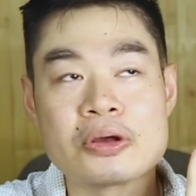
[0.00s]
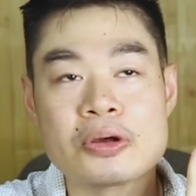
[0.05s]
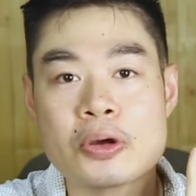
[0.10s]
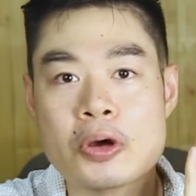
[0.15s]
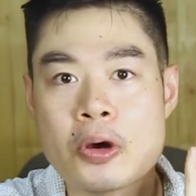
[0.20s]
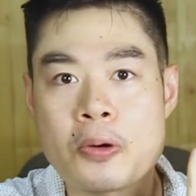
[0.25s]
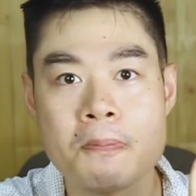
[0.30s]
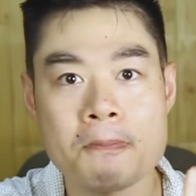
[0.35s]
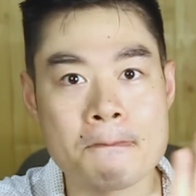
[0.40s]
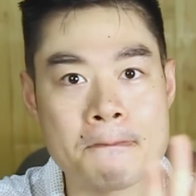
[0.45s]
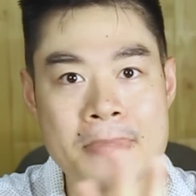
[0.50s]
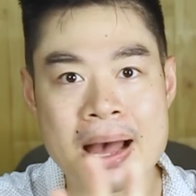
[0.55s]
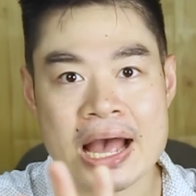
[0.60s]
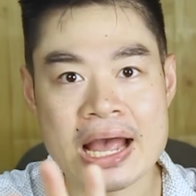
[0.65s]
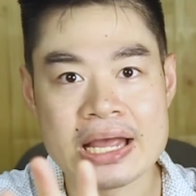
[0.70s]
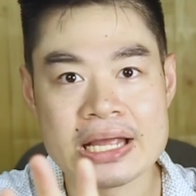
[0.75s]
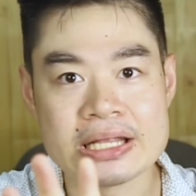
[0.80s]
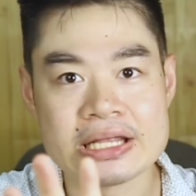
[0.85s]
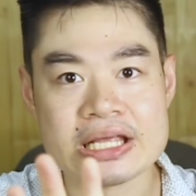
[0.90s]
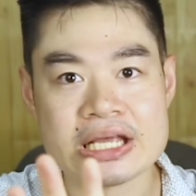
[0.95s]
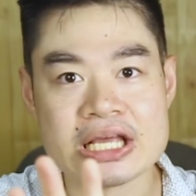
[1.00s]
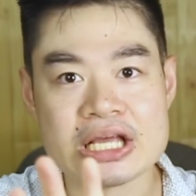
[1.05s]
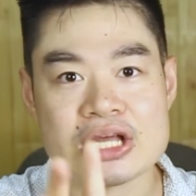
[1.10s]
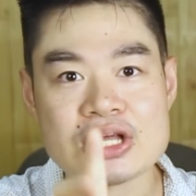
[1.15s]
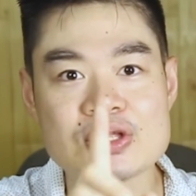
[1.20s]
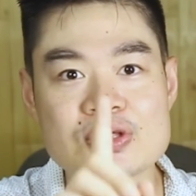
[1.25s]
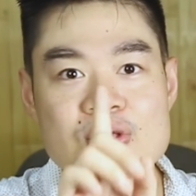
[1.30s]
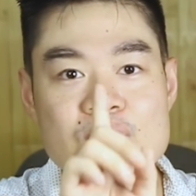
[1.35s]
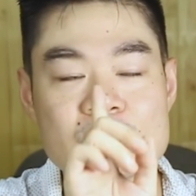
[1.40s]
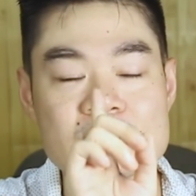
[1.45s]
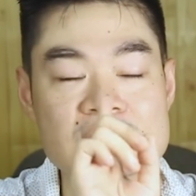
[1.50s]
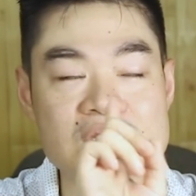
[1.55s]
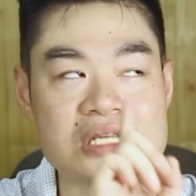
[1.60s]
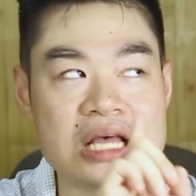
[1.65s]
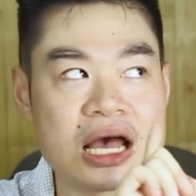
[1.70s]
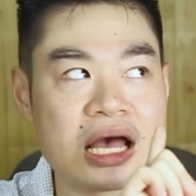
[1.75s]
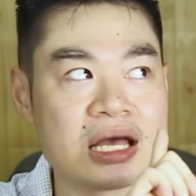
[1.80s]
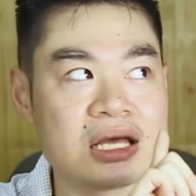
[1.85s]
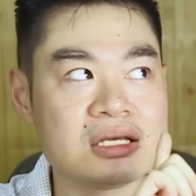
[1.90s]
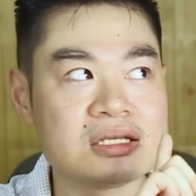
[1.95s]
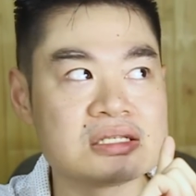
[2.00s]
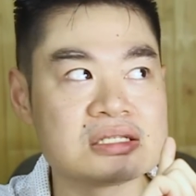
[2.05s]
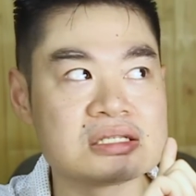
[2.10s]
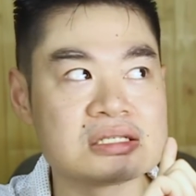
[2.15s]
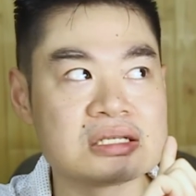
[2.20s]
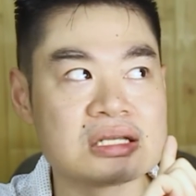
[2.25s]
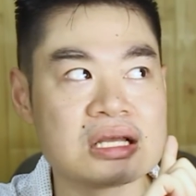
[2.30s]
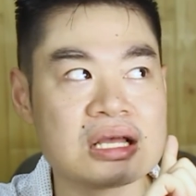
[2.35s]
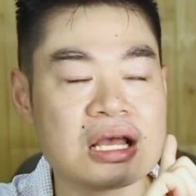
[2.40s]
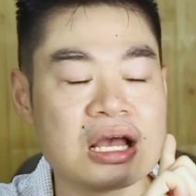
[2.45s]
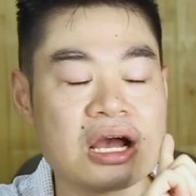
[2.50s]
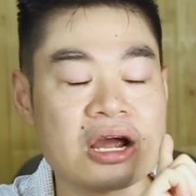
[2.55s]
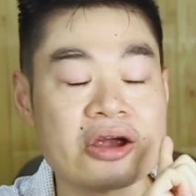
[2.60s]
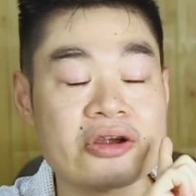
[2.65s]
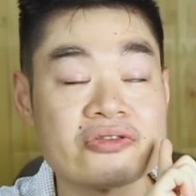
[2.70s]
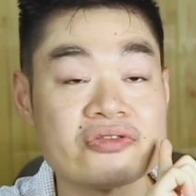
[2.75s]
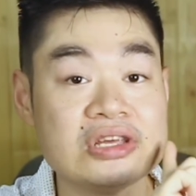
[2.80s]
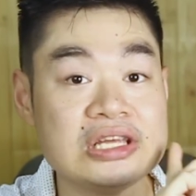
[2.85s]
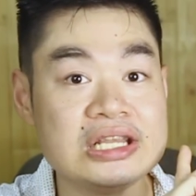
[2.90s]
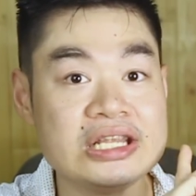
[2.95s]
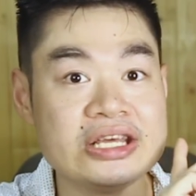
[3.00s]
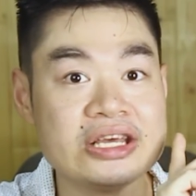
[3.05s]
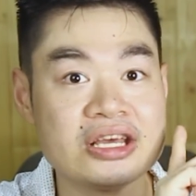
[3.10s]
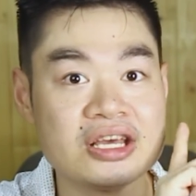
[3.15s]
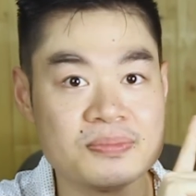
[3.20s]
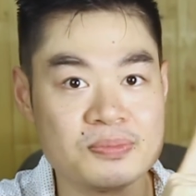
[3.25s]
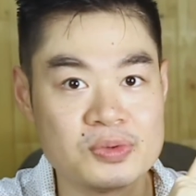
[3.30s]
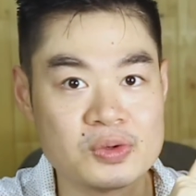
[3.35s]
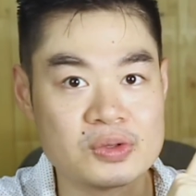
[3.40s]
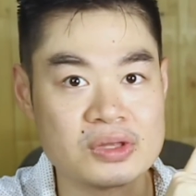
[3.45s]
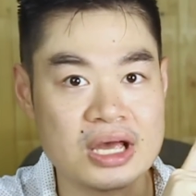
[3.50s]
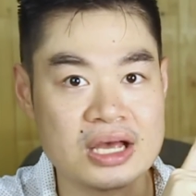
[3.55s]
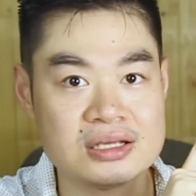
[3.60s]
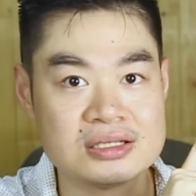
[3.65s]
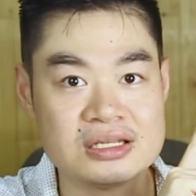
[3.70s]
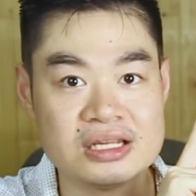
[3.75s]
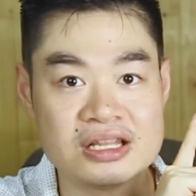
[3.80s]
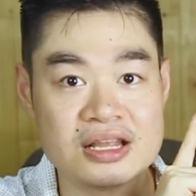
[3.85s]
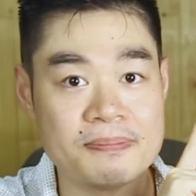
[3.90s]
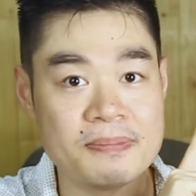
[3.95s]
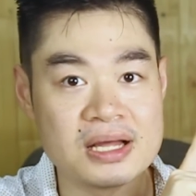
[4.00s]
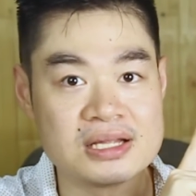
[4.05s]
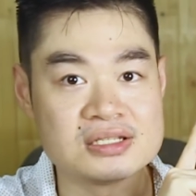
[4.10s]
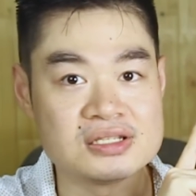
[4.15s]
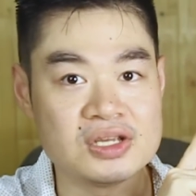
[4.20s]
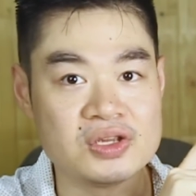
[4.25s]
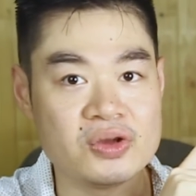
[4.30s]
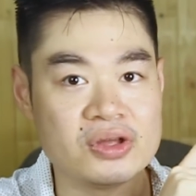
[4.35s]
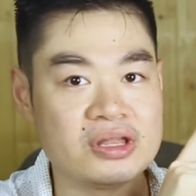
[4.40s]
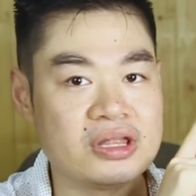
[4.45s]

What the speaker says: combined. Those eyes are really hypnotizing, napansin nyo.